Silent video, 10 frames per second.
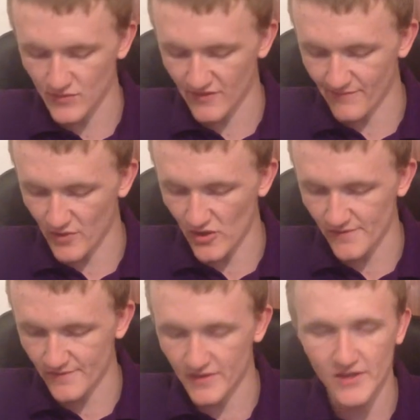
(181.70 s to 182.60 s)
what I've
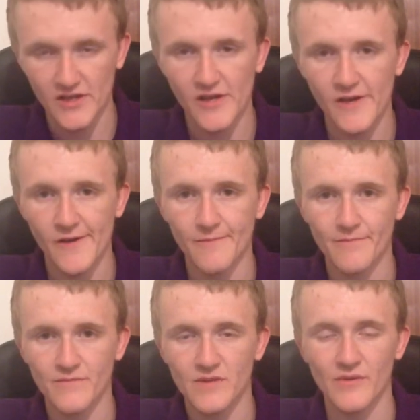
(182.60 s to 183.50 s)
bought.
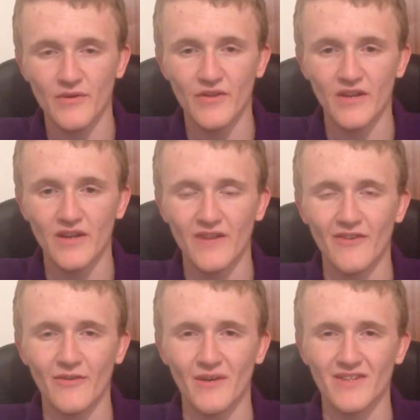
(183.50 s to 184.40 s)
Tell what you think. If
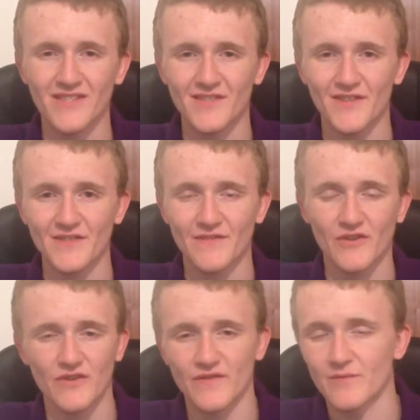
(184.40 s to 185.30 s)
anyone else likes Fast and
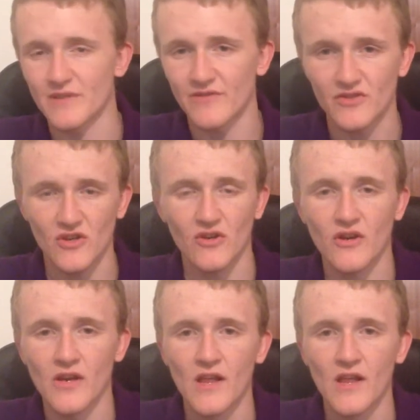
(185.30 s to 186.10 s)
Furious films, I'll have a talk.